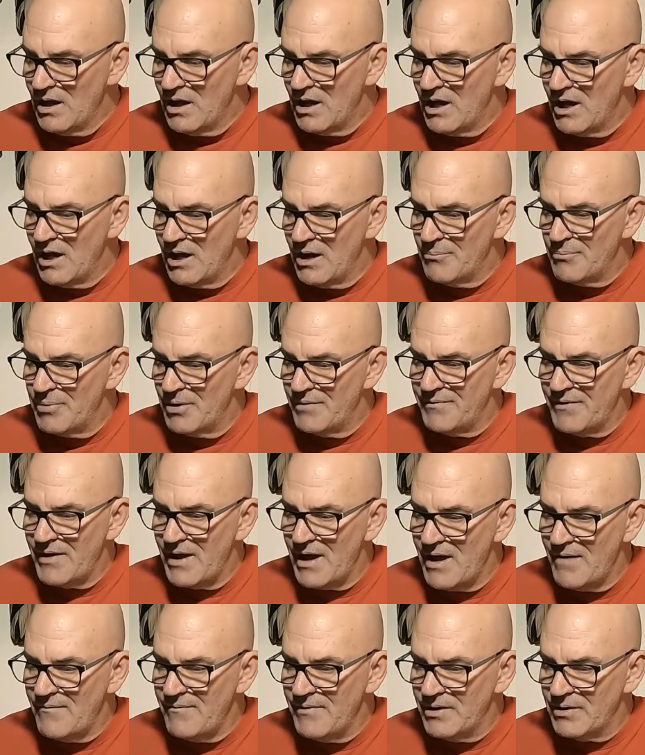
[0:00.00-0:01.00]
But if you
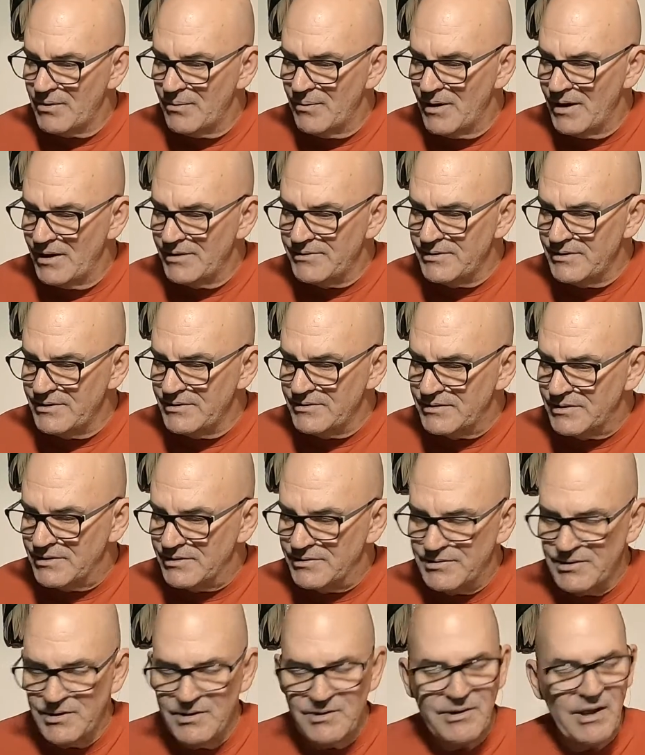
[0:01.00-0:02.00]
have any questions,
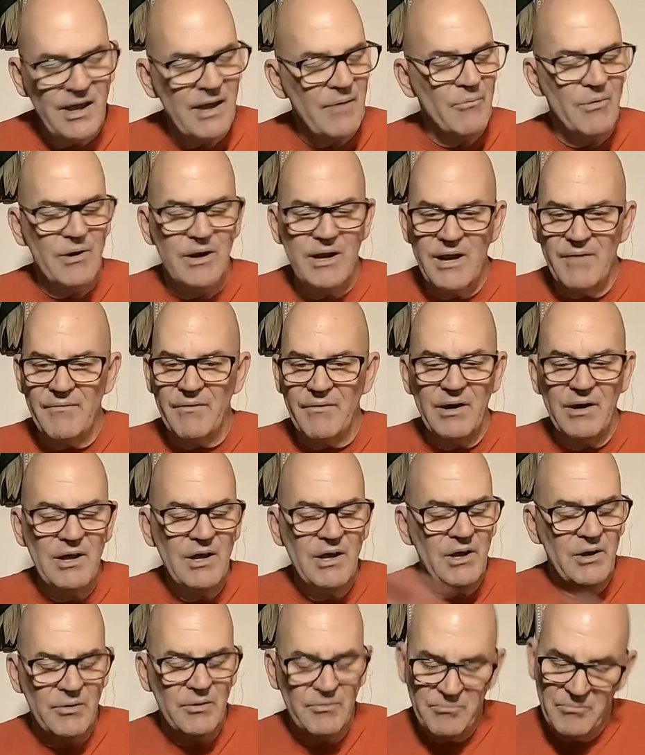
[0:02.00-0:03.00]
concerns, hey, whatever,
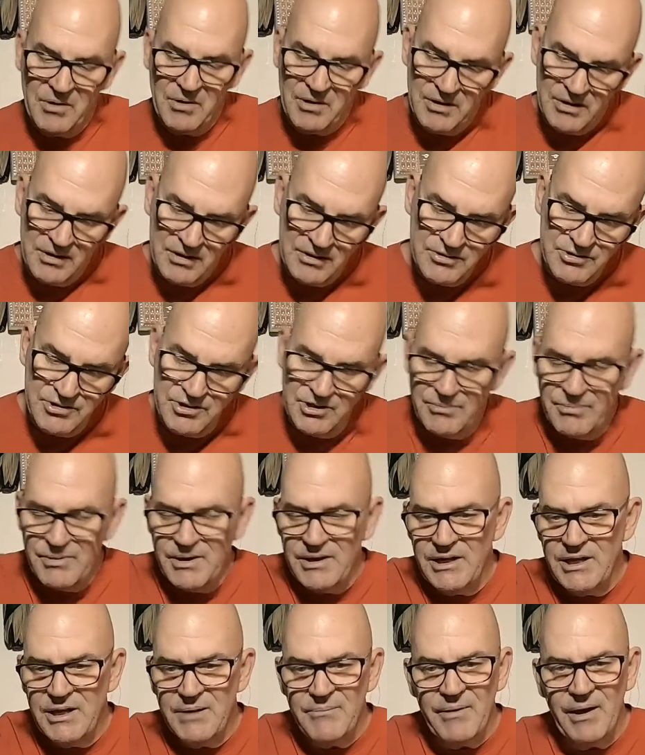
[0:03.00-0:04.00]
shoot me
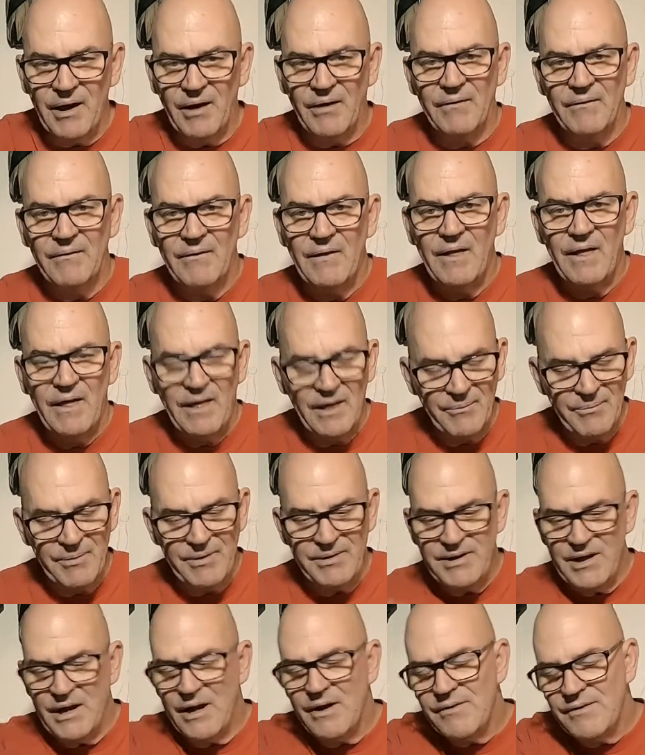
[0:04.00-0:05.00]
an email. It'll
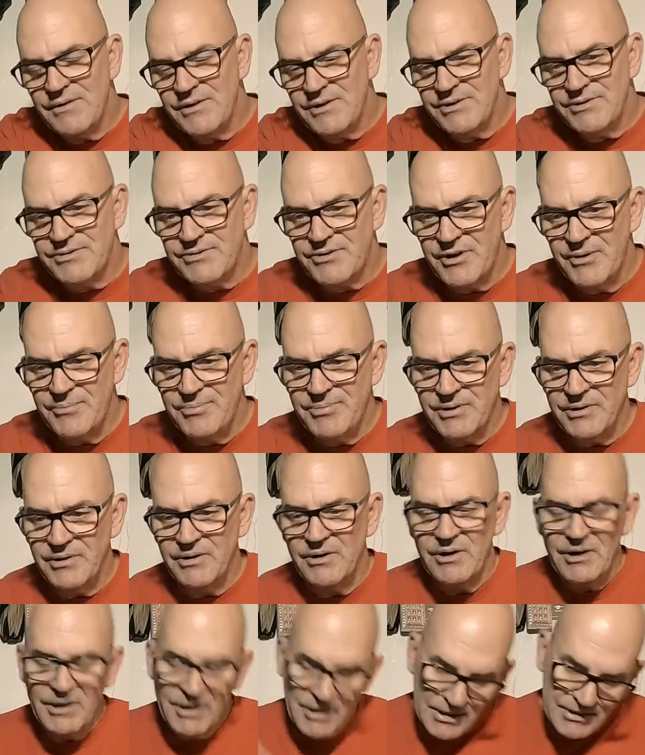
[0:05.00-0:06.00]
be down in the description,
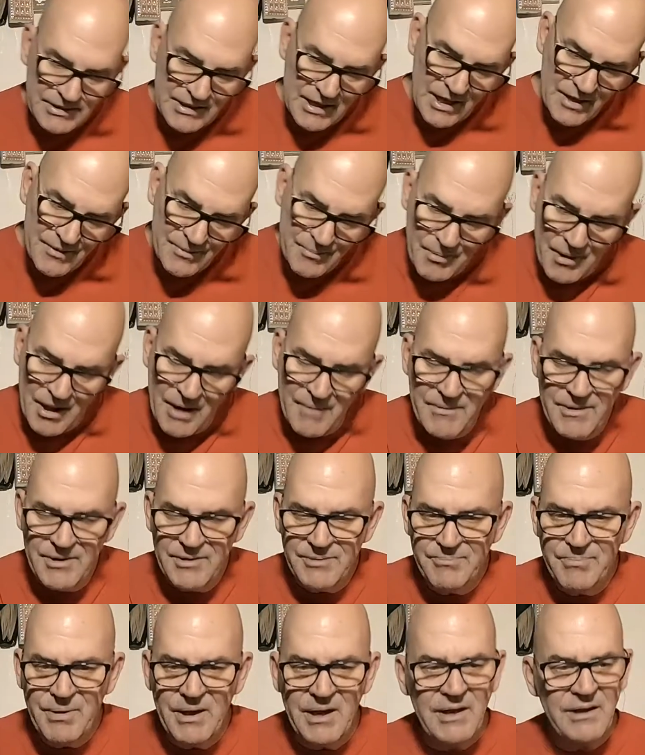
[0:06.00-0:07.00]
down at the bottom of
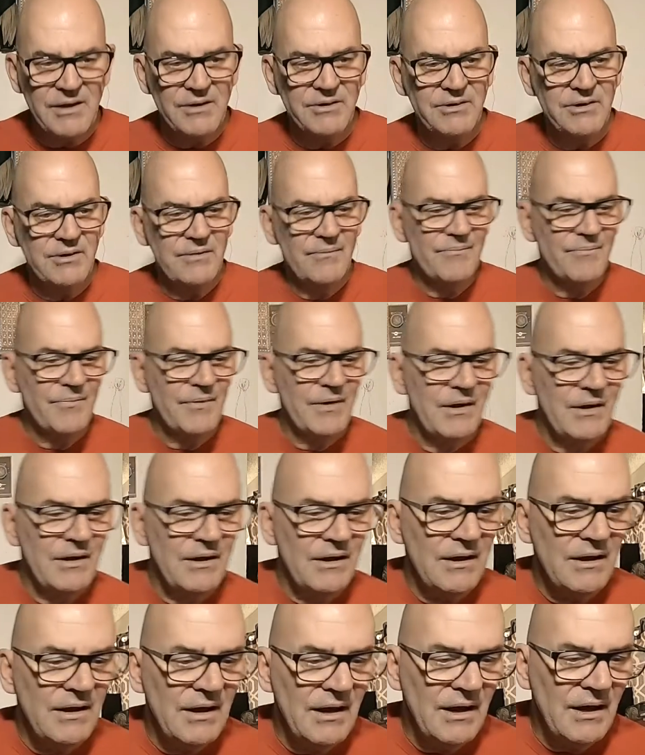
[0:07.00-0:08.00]
this page.
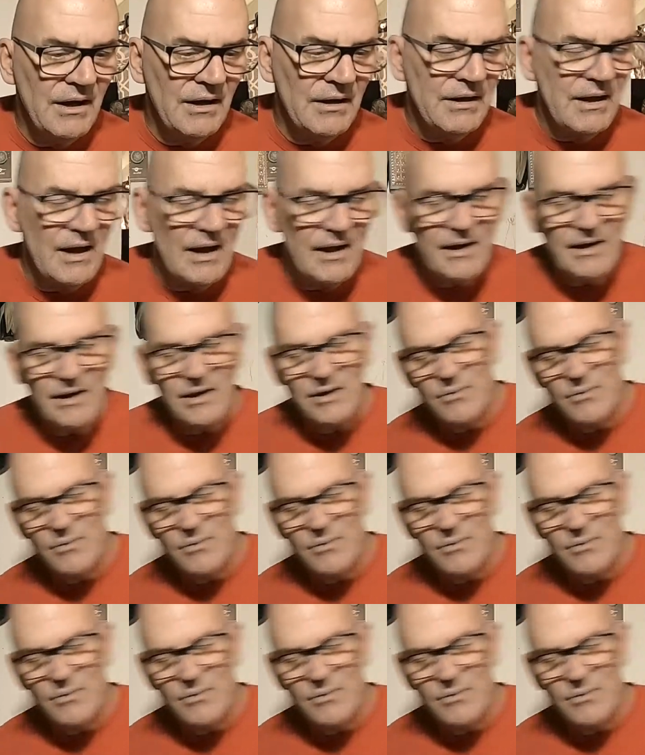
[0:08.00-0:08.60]
Got any